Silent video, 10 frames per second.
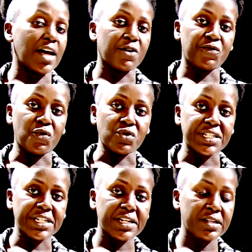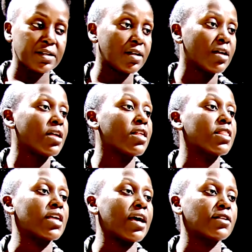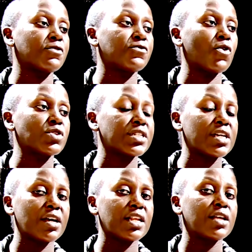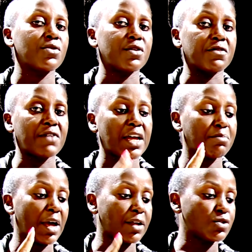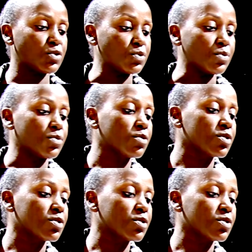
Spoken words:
are 14. Then 14 you divide by 2.